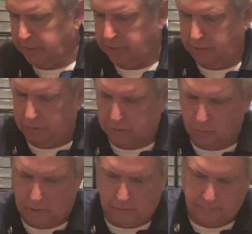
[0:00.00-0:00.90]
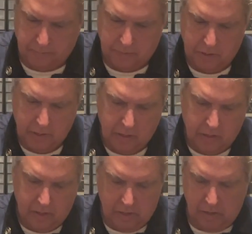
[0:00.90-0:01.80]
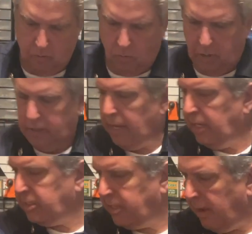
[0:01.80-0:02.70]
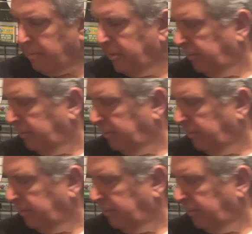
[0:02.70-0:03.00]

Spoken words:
to you as well. One last step.